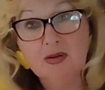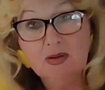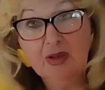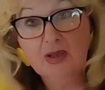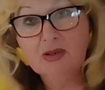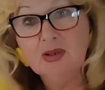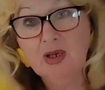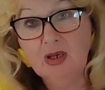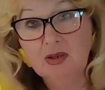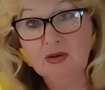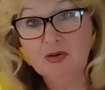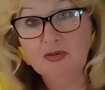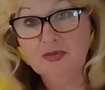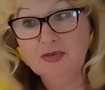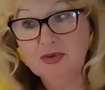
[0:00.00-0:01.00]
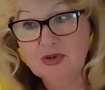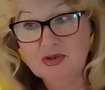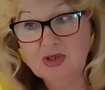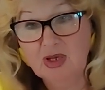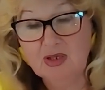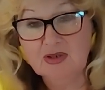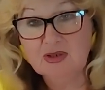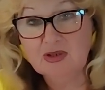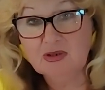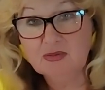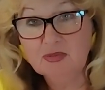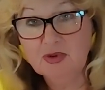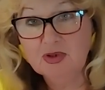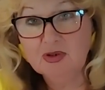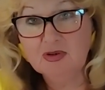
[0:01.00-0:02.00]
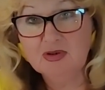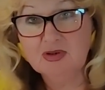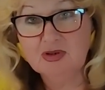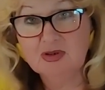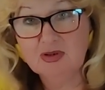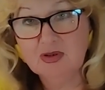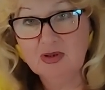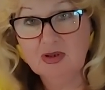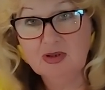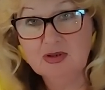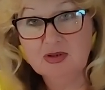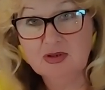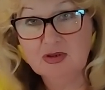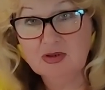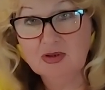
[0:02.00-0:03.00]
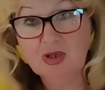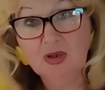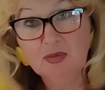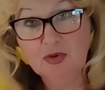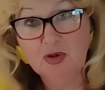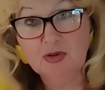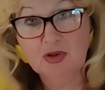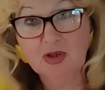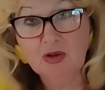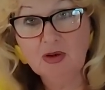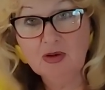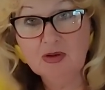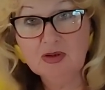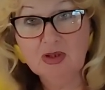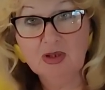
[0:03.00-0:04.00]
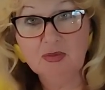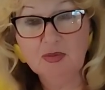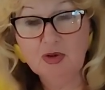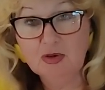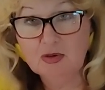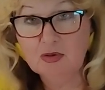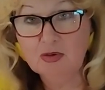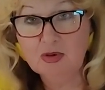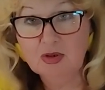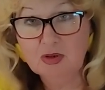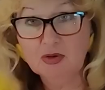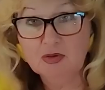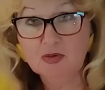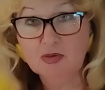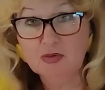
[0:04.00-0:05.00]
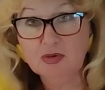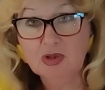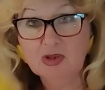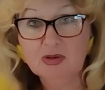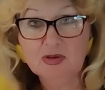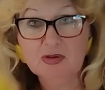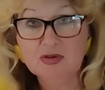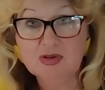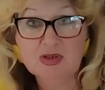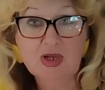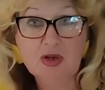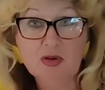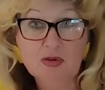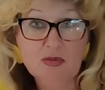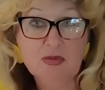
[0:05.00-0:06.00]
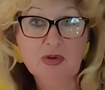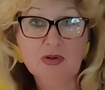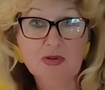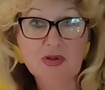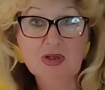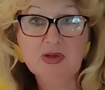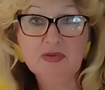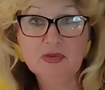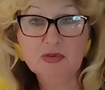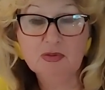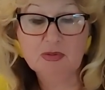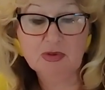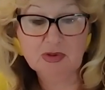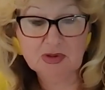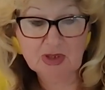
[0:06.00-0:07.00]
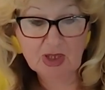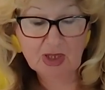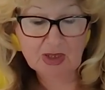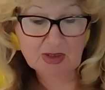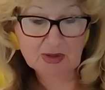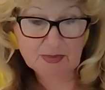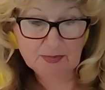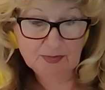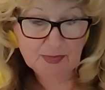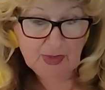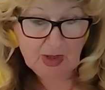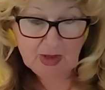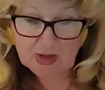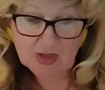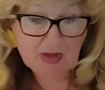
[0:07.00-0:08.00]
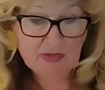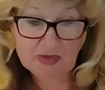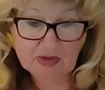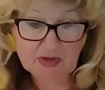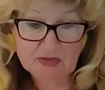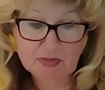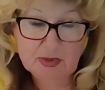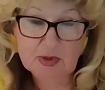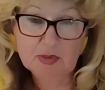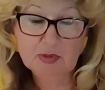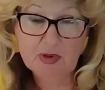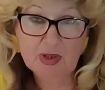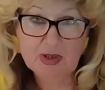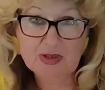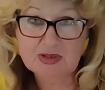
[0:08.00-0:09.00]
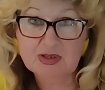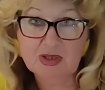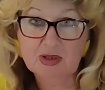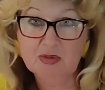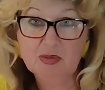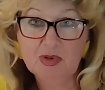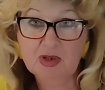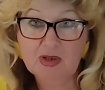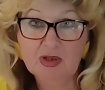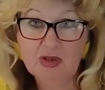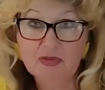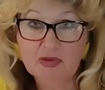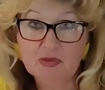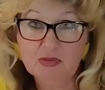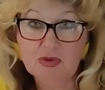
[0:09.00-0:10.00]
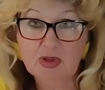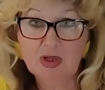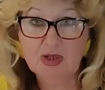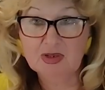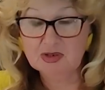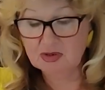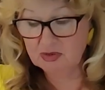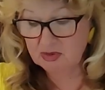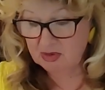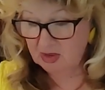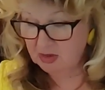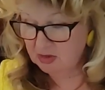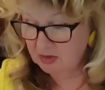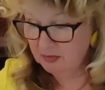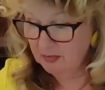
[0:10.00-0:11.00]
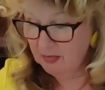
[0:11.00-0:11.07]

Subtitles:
that kind of disaster, because I'm not a god. I'm not going to say who will live, who will die. Even if people are asking me, I never will answer that.